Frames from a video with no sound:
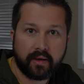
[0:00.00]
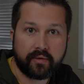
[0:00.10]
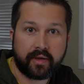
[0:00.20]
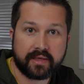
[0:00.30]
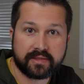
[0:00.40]

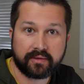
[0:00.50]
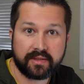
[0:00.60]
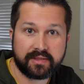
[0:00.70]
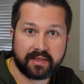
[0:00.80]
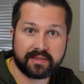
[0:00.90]
Okay, so
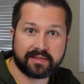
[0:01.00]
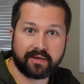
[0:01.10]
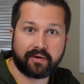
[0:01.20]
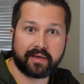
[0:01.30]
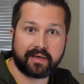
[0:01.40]
let's get
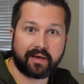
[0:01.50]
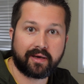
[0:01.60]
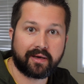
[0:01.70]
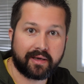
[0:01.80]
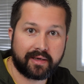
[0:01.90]
started
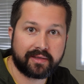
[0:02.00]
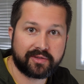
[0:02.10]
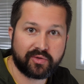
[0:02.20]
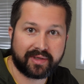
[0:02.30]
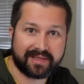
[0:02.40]
on
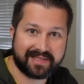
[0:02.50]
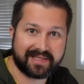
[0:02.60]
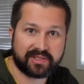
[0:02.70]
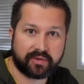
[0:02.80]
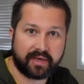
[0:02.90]
doing a
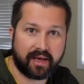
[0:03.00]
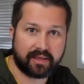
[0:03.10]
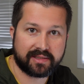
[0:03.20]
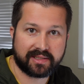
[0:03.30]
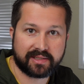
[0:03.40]
sensor
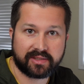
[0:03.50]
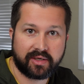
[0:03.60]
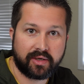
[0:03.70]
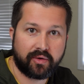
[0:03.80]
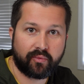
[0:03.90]
analysis
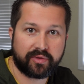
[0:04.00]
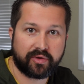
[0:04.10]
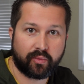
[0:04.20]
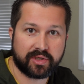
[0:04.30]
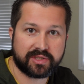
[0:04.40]
with
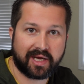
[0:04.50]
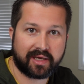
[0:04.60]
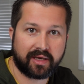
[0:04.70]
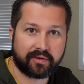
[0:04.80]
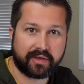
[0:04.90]
your
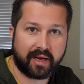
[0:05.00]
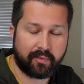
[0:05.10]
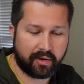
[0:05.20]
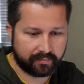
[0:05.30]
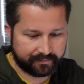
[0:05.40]
one-shot color
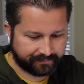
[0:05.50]
camera.